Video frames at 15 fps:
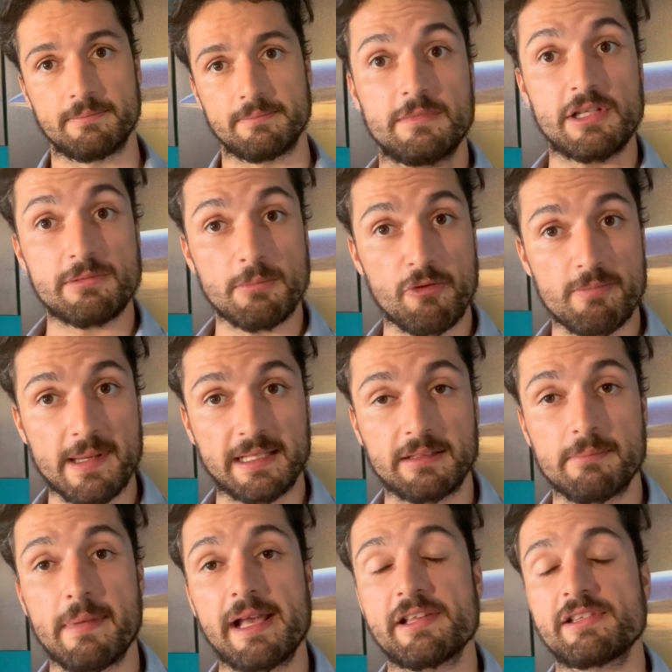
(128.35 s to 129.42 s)
This movement
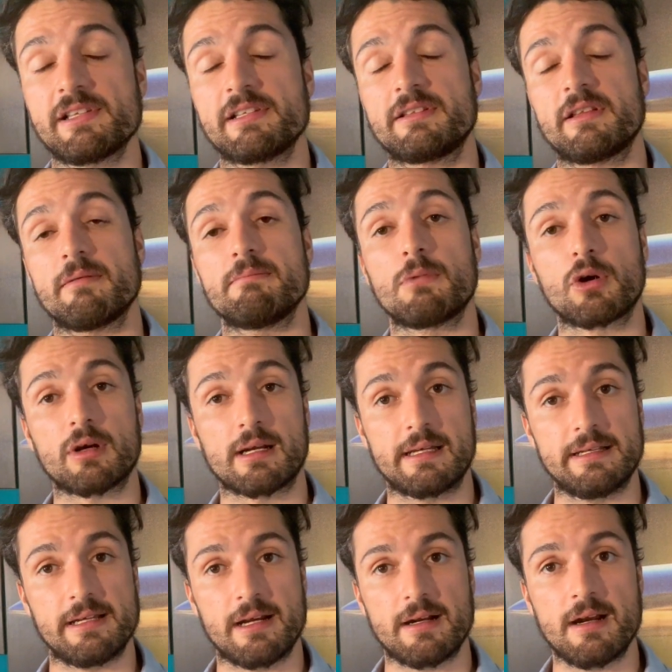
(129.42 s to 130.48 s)
makes it more
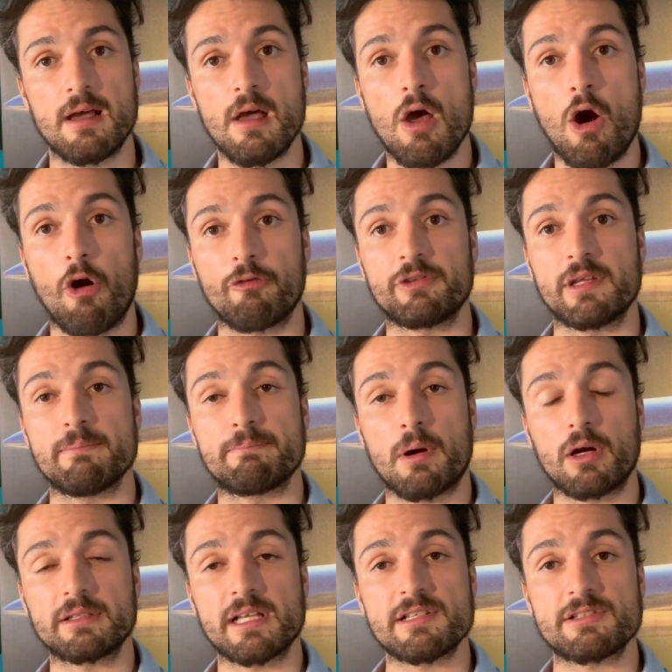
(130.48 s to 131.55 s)
clear of the
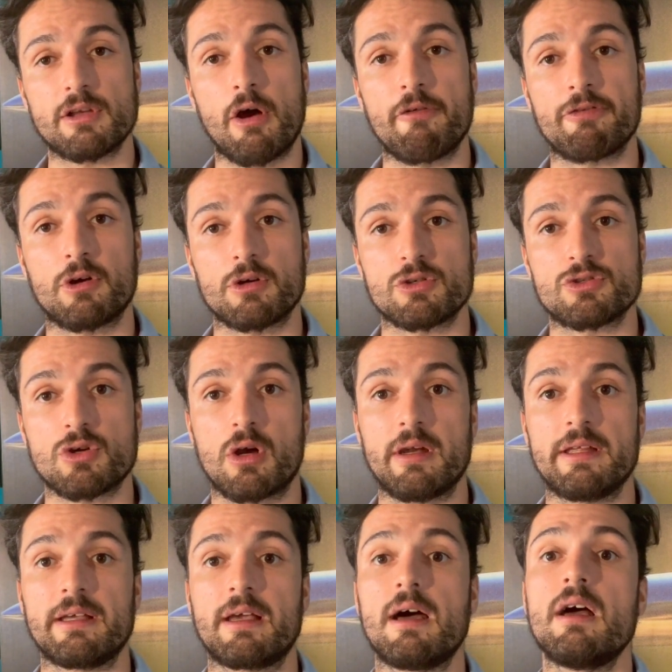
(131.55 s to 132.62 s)
importance of
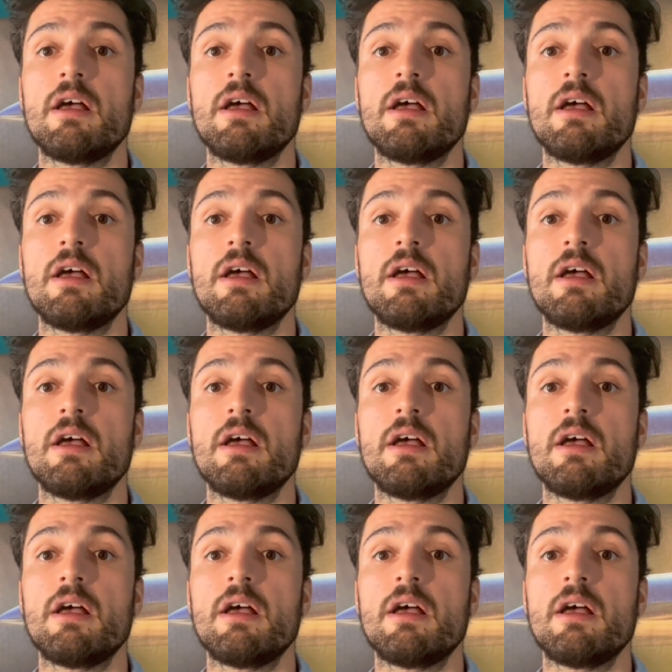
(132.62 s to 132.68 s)
controlling